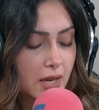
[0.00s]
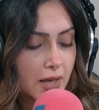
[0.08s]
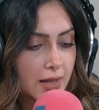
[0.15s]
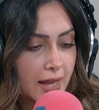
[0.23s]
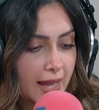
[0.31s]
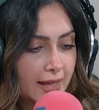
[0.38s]

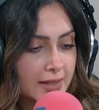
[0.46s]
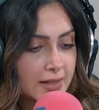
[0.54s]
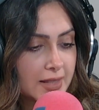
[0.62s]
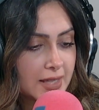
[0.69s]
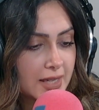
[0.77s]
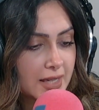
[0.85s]
in
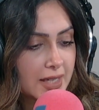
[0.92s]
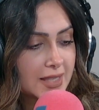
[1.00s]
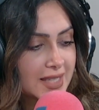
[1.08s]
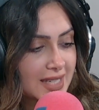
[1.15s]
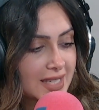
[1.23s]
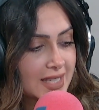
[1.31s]

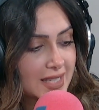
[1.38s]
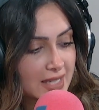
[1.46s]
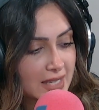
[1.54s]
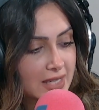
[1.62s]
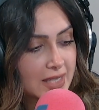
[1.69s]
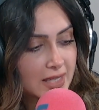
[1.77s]

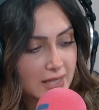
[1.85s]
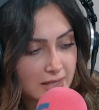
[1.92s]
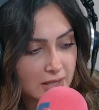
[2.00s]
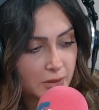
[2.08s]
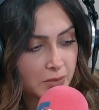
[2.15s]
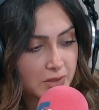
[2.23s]
NTDC
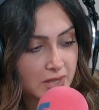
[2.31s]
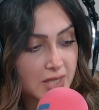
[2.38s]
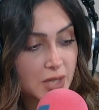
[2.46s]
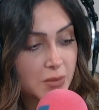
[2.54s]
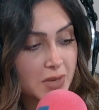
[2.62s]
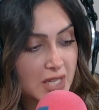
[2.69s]
system.
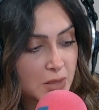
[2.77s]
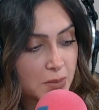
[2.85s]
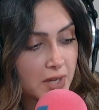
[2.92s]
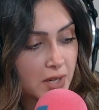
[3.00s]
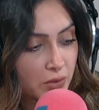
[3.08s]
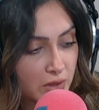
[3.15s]
System is
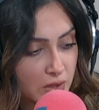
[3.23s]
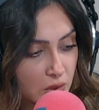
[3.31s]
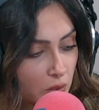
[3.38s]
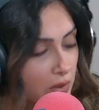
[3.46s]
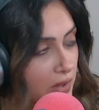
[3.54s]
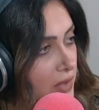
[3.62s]
being
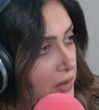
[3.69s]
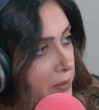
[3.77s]
restored.